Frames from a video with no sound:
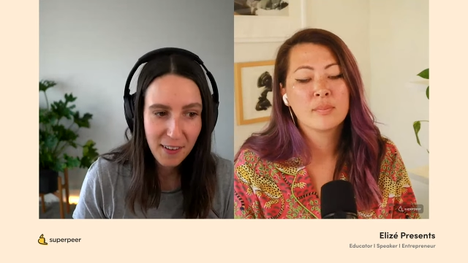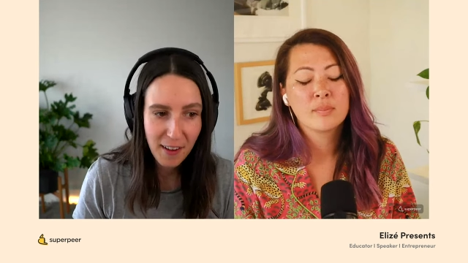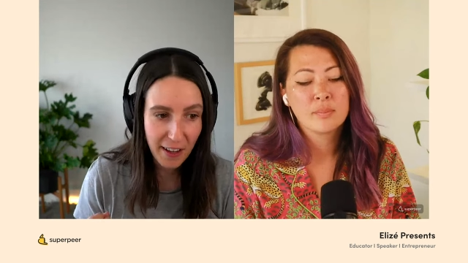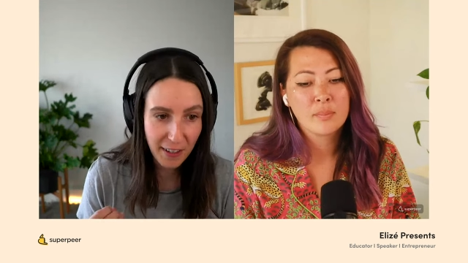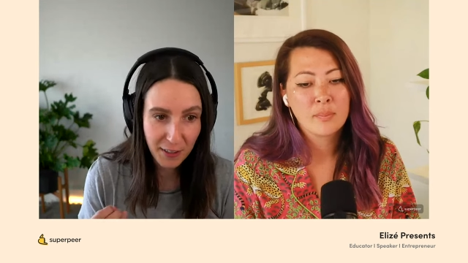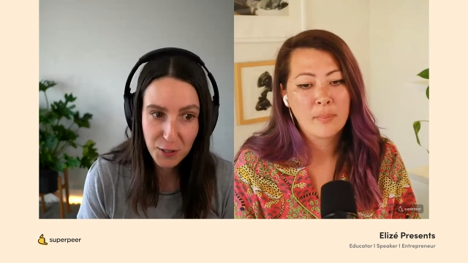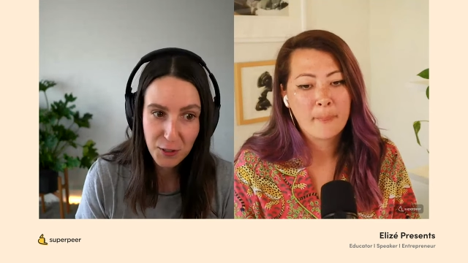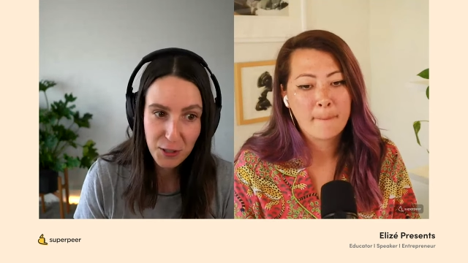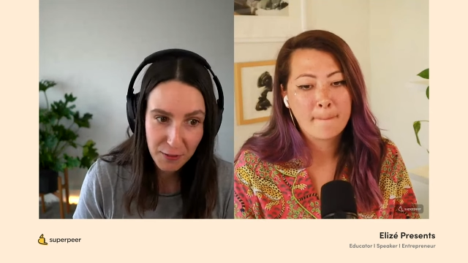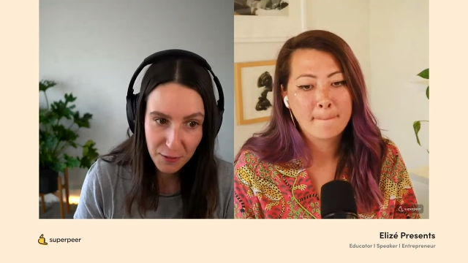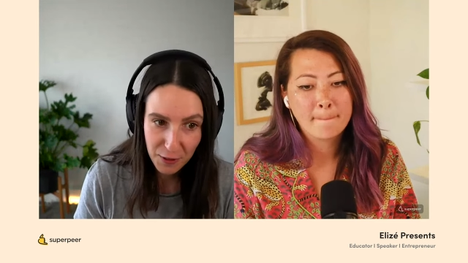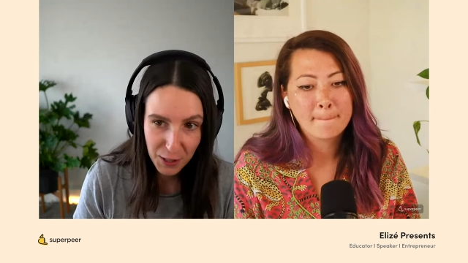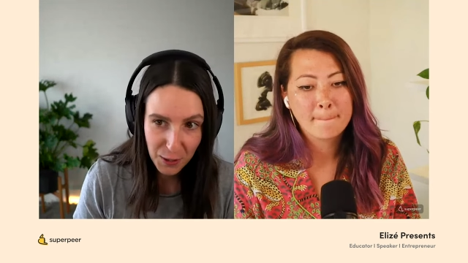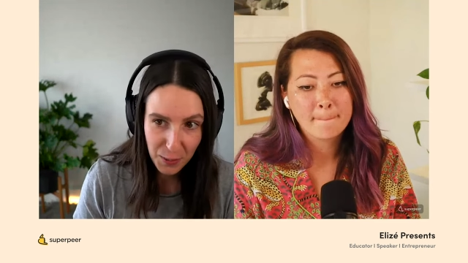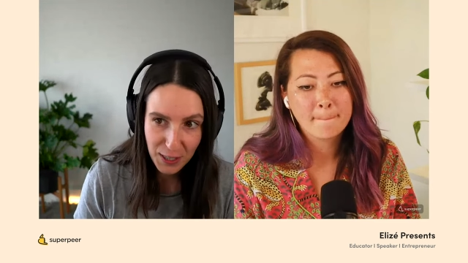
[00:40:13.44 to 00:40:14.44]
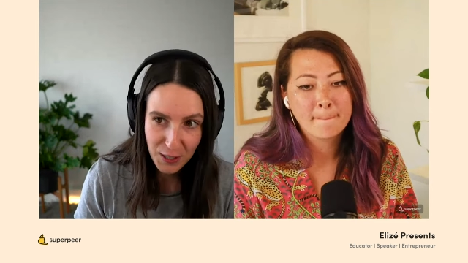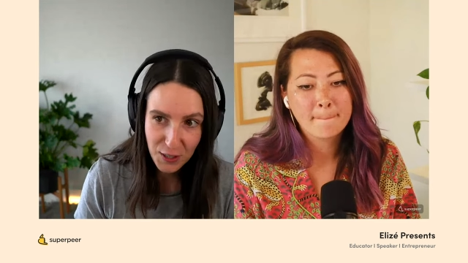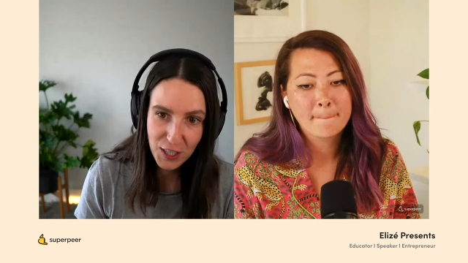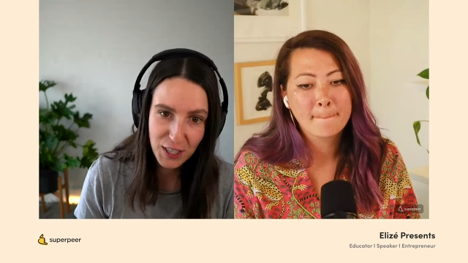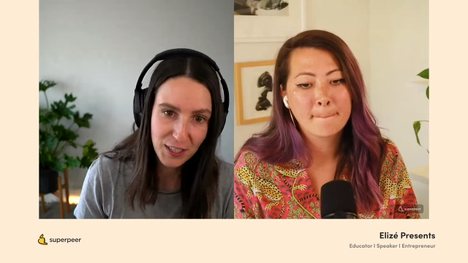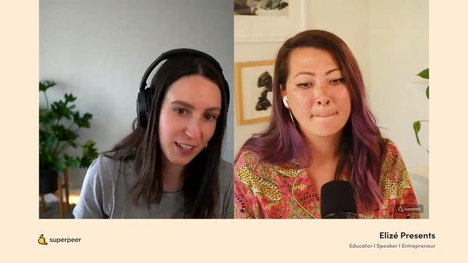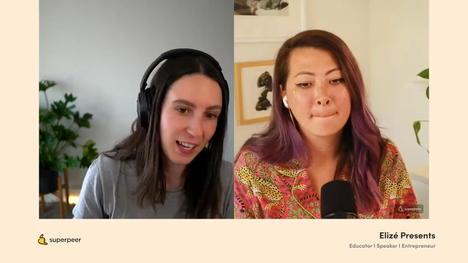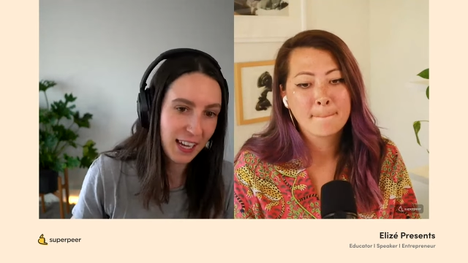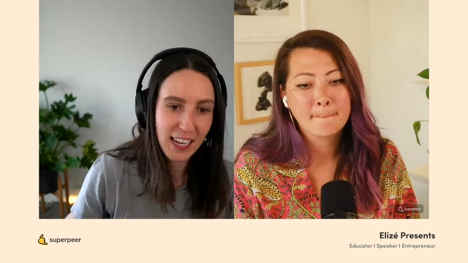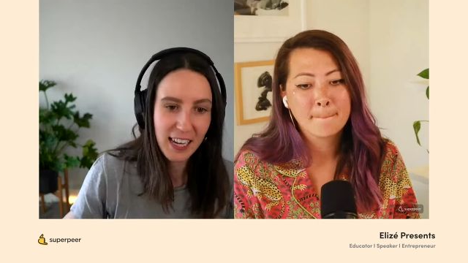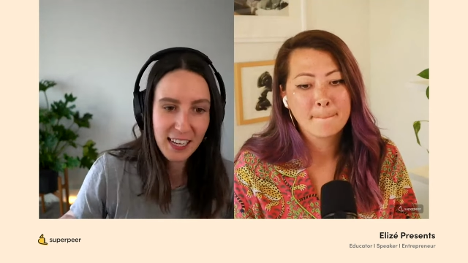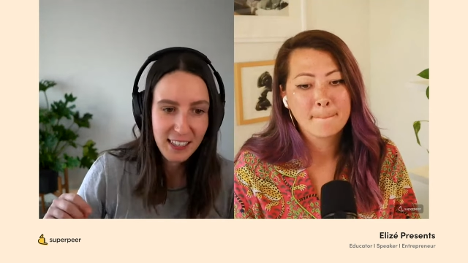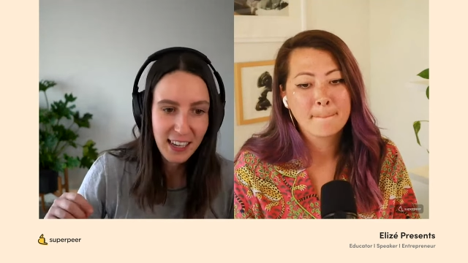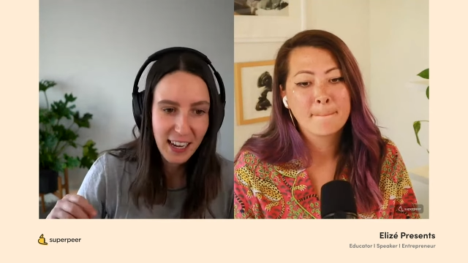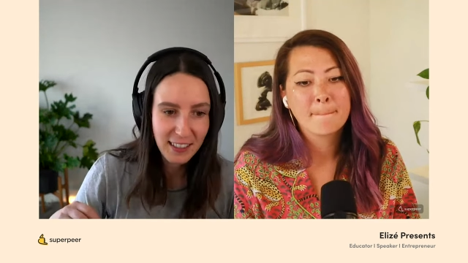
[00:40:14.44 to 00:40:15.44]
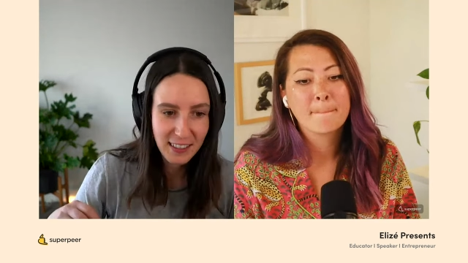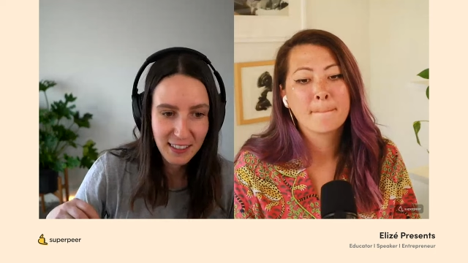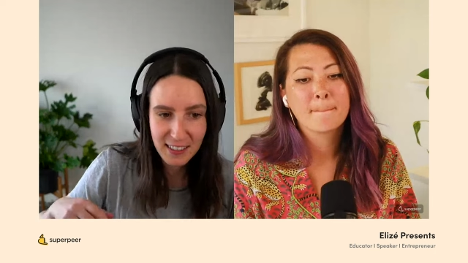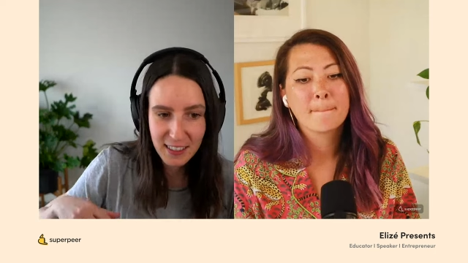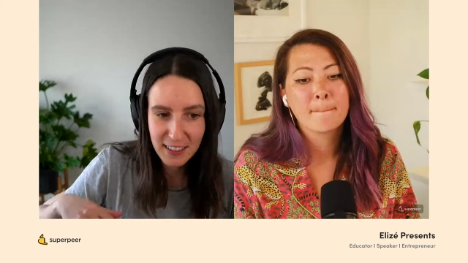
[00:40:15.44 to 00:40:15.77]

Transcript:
Speaker 1: answer every question like and and